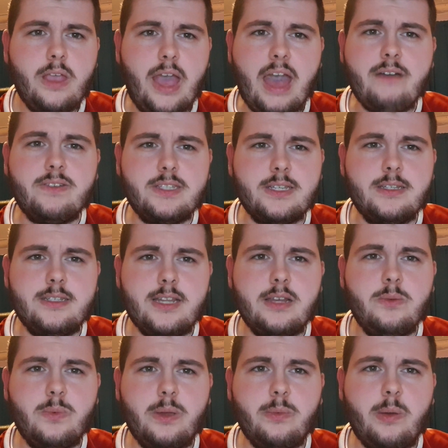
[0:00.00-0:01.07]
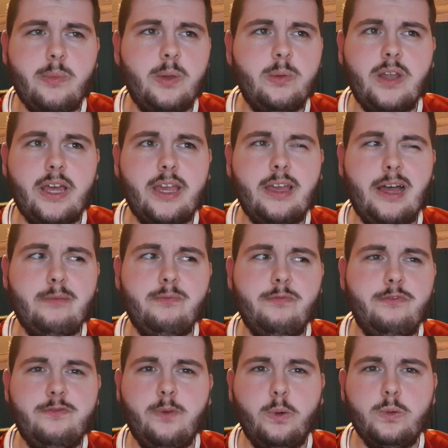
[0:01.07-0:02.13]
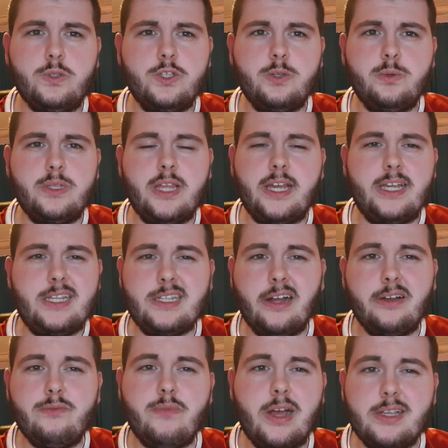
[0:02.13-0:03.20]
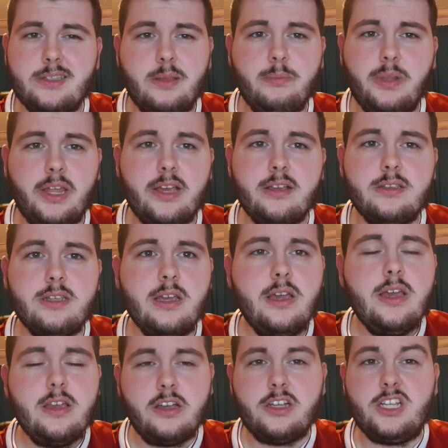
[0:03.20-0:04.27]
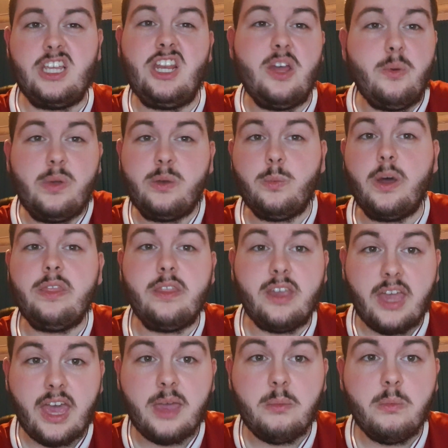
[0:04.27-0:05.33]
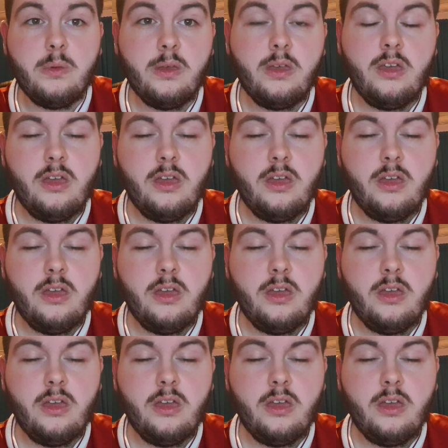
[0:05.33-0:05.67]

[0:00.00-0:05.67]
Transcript: Everton, didn't we, when we were like up 4-2, and then he started resting players because he knew we'd won the game.